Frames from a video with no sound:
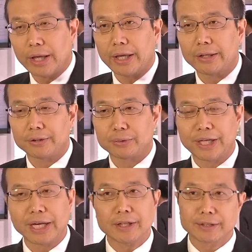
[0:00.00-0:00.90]
And
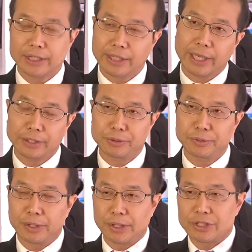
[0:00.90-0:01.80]
regarding this kind
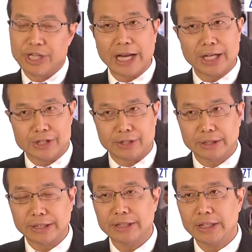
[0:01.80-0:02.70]
of challenge,
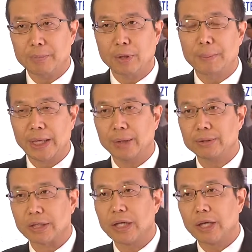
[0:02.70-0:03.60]
ZTE
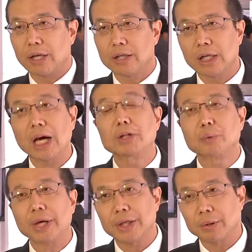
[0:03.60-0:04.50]
proposed a cloud
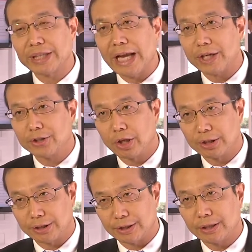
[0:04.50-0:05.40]
radio
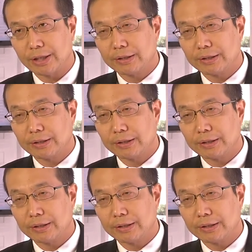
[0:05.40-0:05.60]
technology.